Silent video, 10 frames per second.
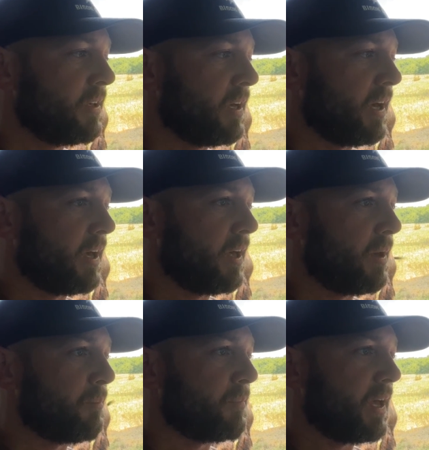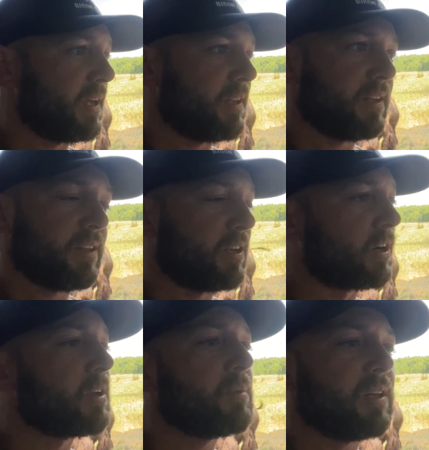Um, there
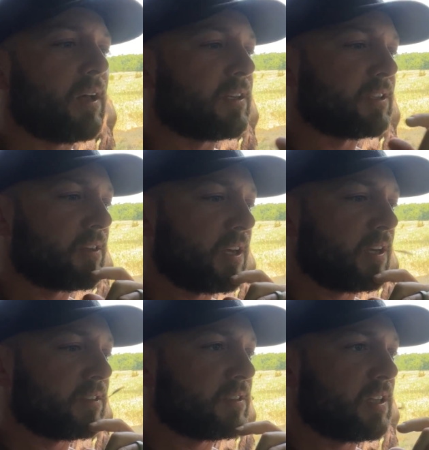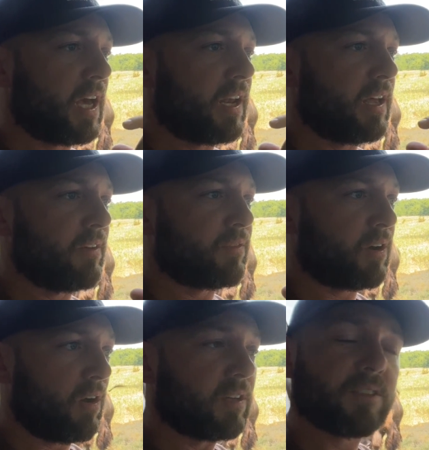could be lots of things that have
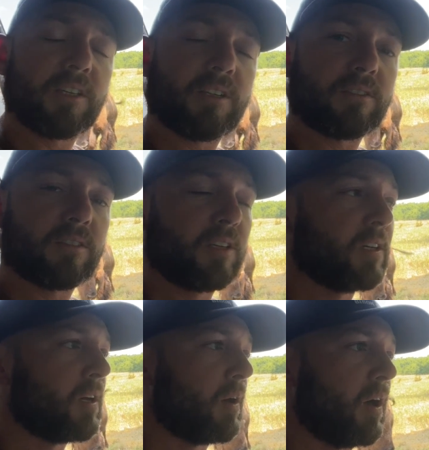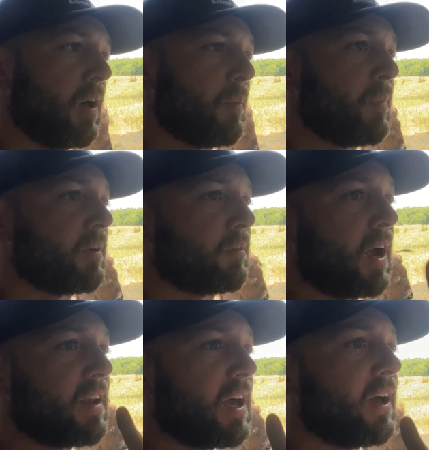caused this, um, but
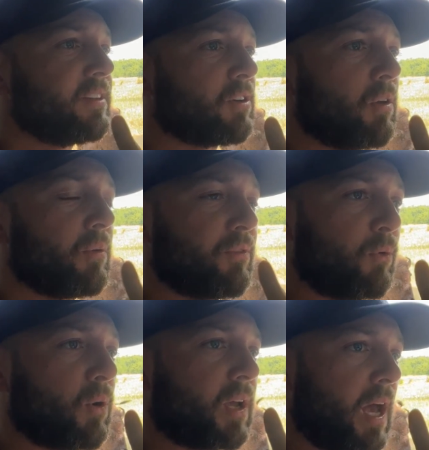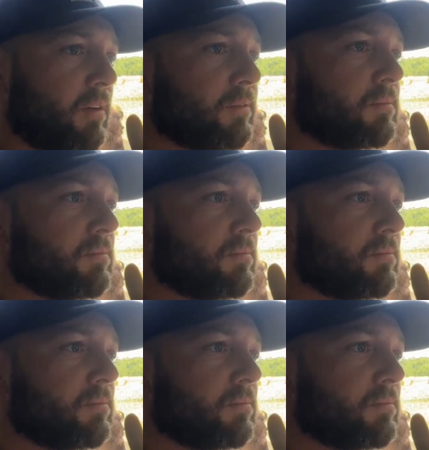right now he's only with four cows